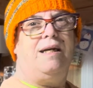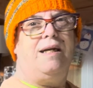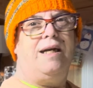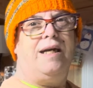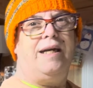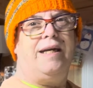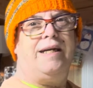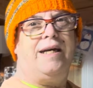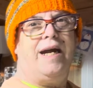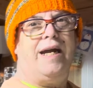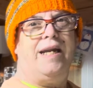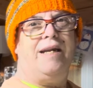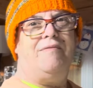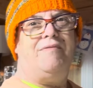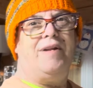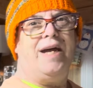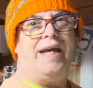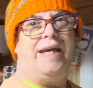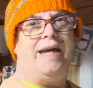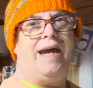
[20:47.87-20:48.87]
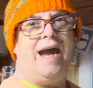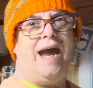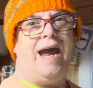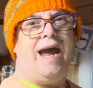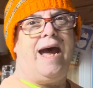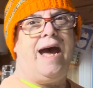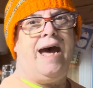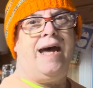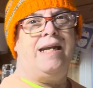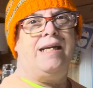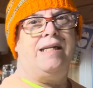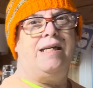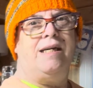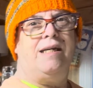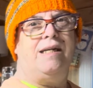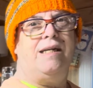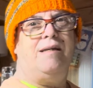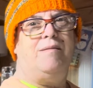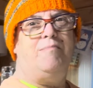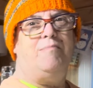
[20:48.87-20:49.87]
and kind of like a hat,
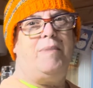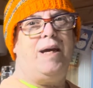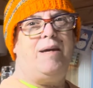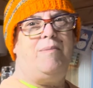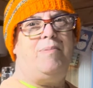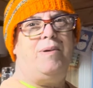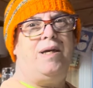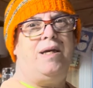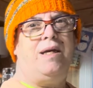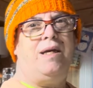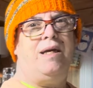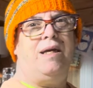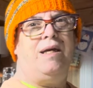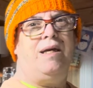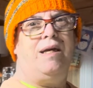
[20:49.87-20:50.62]
maybe.